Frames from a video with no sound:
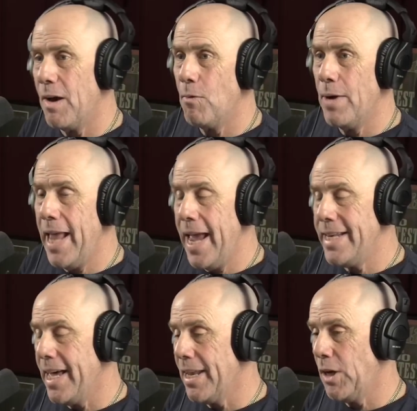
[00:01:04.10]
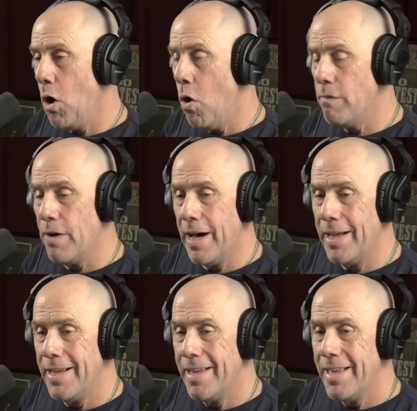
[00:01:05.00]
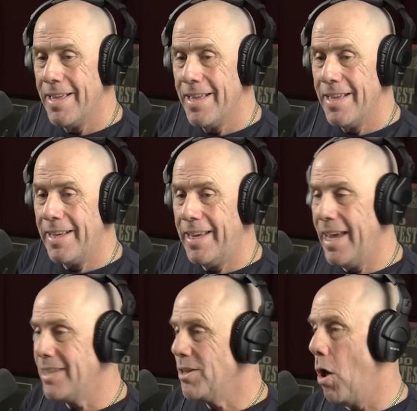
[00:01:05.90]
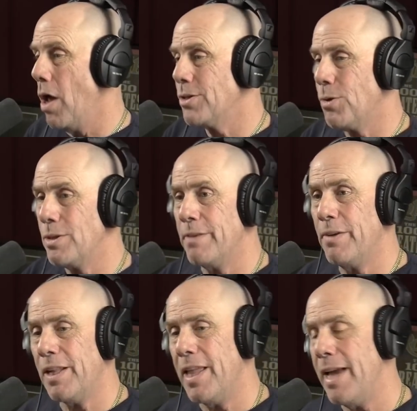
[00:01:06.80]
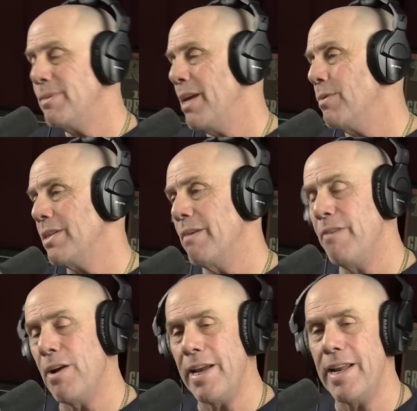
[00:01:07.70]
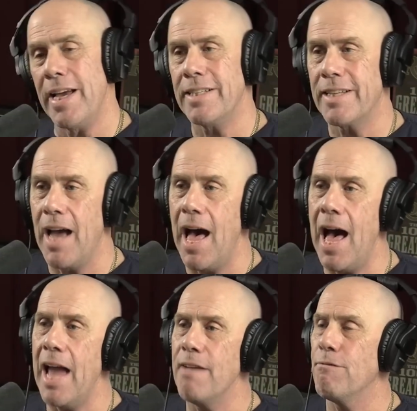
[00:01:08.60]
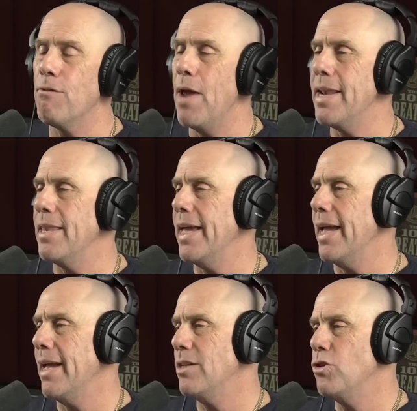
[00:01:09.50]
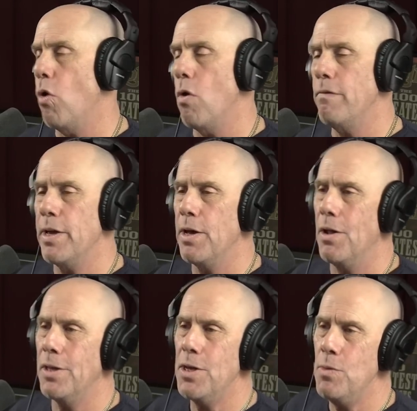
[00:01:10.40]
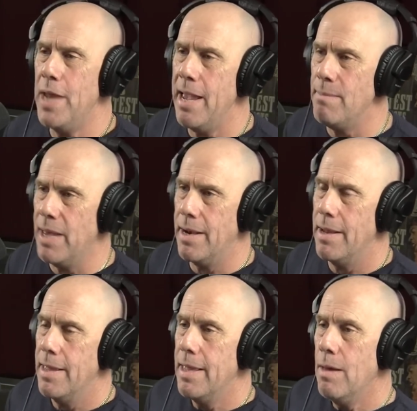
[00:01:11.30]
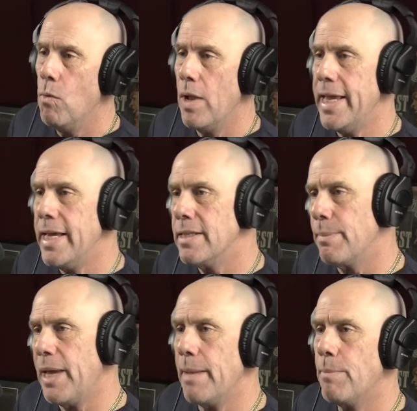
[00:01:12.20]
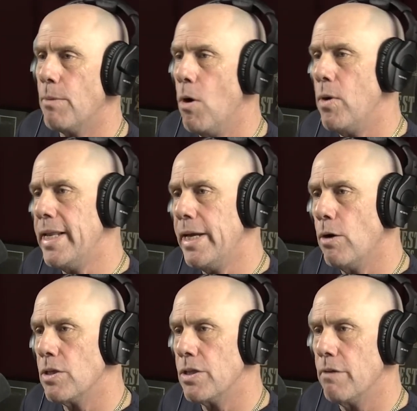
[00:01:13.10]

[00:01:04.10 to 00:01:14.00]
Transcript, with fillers: uh, Rene Delacova gets all sorts of acclaims. He was a very nice guy, friendly, jovial, you name it. Well, he ends up getting promoted. He goes